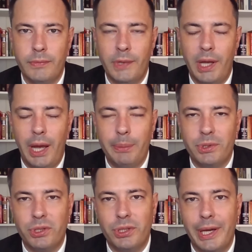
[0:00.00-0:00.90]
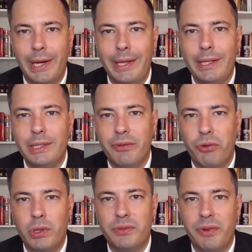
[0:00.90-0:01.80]
Yeah, absolutely. And it is, of
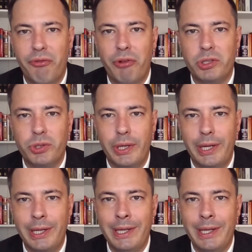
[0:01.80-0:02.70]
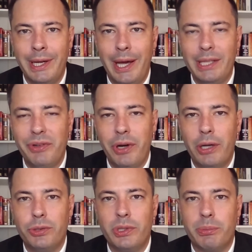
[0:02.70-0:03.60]
course, very frustrating. And it's very
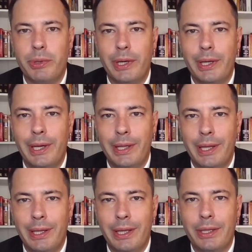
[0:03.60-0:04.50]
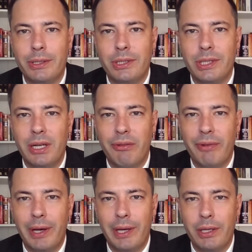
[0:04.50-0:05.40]
hard to explain. And like yourself,
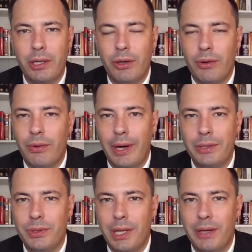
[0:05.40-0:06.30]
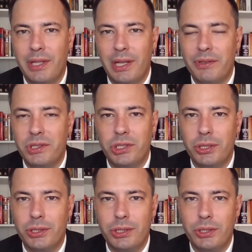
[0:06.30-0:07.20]
I do a lot of television
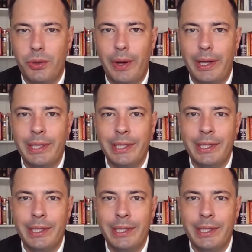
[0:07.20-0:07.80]
shows in Ukraine.